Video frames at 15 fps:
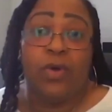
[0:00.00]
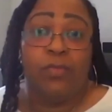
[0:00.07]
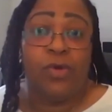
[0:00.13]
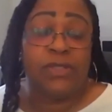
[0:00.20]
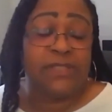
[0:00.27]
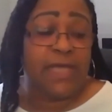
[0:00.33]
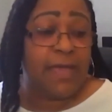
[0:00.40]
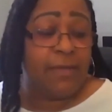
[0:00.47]
One
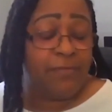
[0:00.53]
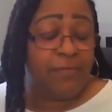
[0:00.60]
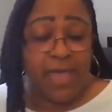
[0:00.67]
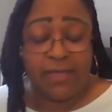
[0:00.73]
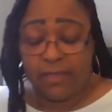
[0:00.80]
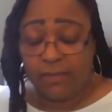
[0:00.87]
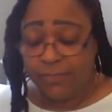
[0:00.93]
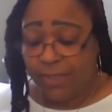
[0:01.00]
more time,
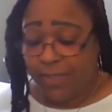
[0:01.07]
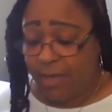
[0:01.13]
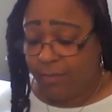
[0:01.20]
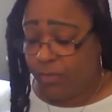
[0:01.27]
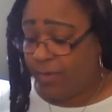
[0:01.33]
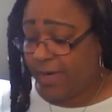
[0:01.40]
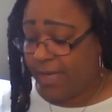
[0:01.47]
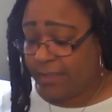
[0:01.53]
Matt, give them the
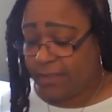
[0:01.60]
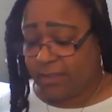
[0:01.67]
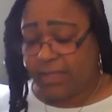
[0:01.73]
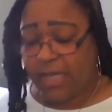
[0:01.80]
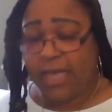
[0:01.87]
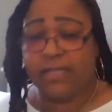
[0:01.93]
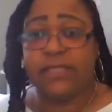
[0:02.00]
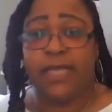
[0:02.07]
number where they can
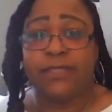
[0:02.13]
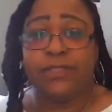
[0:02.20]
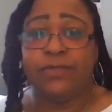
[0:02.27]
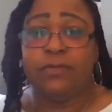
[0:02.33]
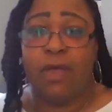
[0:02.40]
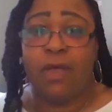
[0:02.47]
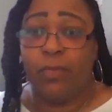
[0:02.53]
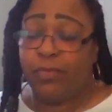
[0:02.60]
contact
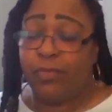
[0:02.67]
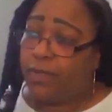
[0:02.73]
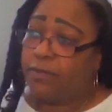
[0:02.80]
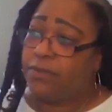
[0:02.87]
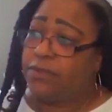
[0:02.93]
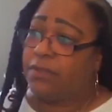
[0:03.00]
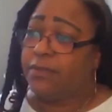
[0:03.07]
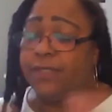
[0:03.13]
you. I'm gonna put it on
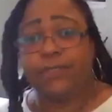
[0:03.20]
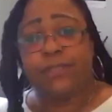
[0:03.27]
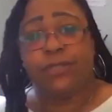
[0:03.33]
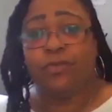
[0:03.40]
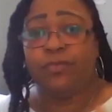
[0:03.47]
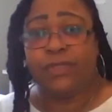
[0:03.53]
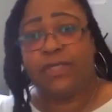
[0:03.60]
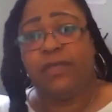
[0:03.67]
the screen
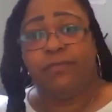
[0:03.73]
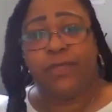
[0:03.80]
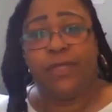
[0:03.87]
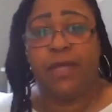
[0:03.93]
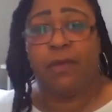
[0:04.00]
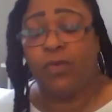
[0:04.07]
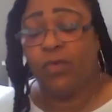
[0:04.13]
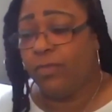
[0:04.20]
too, but give them the
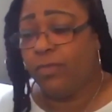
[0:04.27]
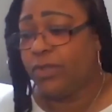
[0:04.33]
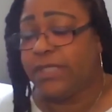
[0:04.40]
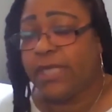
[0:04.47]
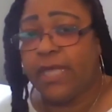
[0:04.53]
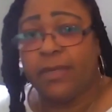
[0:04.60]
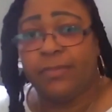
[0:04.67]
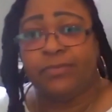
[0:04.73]
number one more
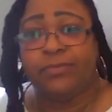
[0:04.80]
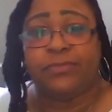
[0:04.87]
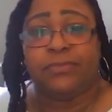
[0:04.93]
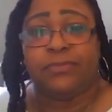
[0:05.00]
time.